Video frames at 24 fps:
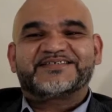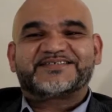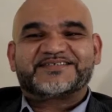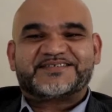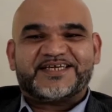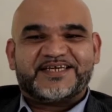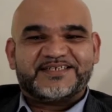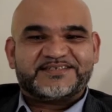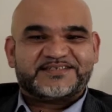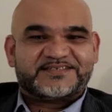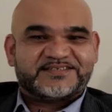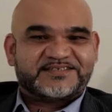
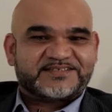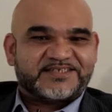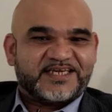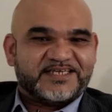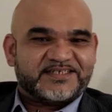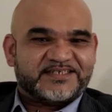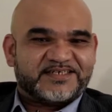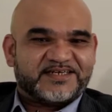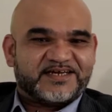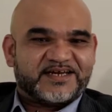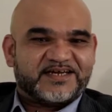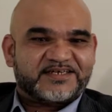
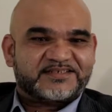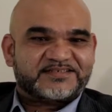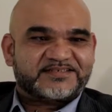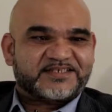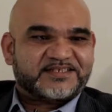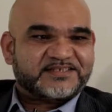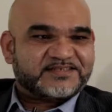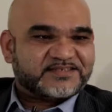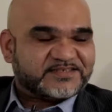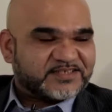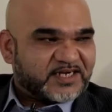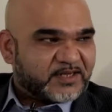state grant
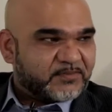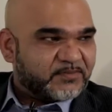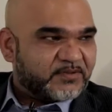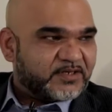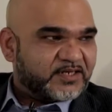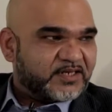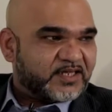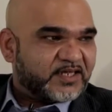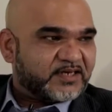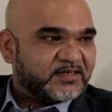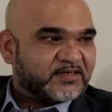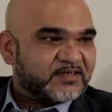and tribal
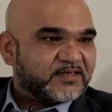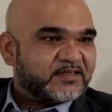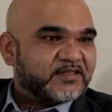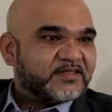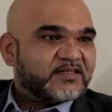land,